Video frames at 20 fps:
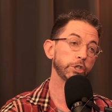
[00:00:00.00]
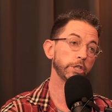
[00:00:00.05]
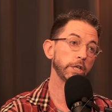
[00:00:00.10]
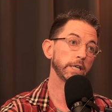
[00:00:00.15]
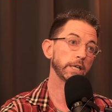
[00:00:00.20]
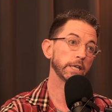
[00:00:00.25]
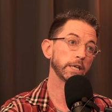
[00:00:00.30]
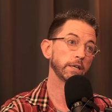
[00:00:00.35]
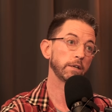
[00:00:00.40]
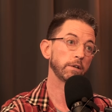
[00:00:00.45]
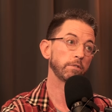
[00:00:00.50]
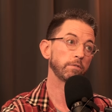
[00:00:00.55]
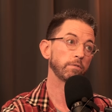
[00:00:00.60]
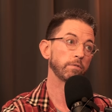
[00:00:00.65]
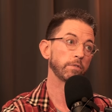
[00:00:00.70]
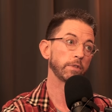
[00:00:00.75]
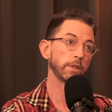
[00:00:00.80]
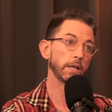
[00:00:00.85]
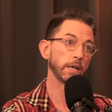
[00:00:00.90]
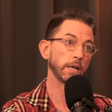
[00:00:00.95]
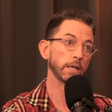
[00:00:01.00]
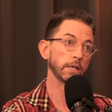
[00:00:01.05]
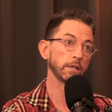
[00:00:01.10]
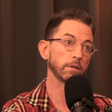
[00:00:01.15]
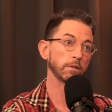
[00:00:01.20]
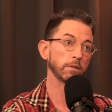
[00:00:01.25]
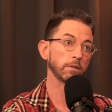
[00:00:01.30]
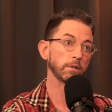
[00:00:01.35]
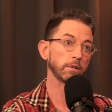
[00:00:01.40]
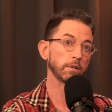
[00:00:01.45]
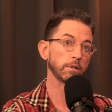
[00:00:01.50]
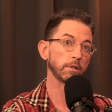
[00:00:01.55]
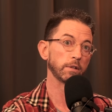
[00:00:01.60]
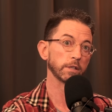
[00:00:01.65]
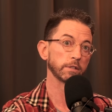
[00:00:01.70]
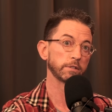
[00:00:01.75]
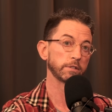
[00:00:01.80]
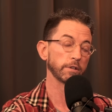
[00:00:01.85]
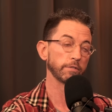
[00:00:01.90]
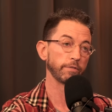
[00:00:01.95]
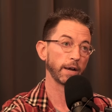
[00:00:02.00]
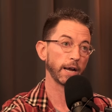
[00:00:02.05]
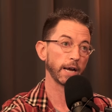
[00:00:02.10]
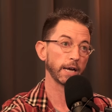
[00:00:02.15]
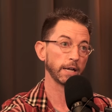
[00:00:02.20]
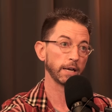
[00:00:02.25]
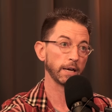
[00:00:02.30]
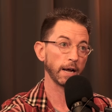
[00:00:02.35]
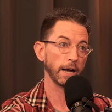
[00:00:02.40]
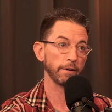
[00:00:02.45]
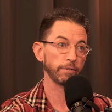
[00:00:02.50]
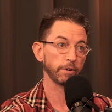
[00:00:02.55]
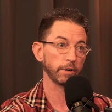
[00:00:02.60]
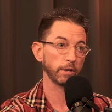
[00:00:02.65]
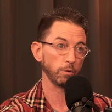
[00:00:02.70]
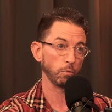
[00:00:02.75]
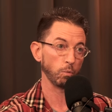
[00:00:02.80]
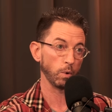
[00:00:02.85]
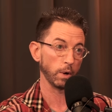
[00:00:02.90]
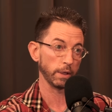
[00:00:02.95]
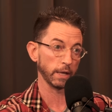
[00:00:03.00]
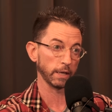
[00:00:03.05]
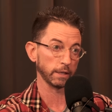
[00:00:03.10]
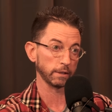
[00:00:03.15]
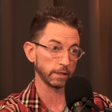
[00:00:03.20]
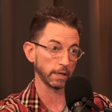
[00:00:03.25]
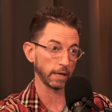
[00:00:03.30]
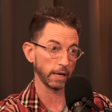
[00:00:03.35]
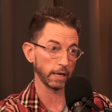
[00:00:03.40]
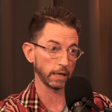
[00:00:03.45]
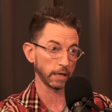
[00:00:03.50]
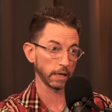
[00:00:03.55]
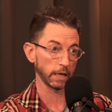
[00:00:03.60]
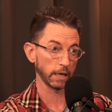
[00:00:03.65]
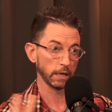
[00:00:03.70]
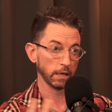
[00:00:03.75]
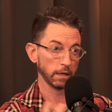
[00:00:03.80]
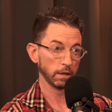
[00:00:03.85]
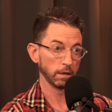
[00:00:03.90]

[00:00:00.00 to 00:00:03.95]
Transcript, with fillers: cheetah in the savannah in Africa, the one that's like,